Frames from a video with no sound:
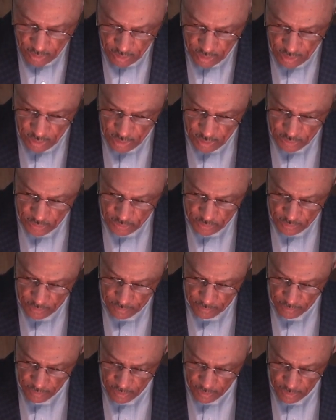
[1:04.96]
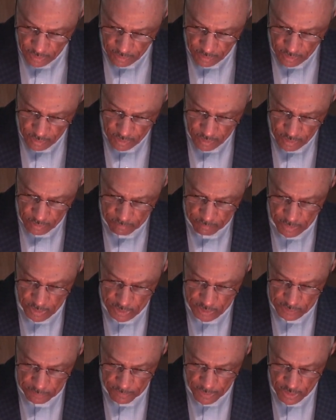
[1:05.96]
He's been a
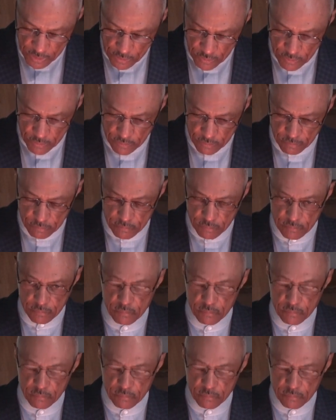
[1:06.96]
speaker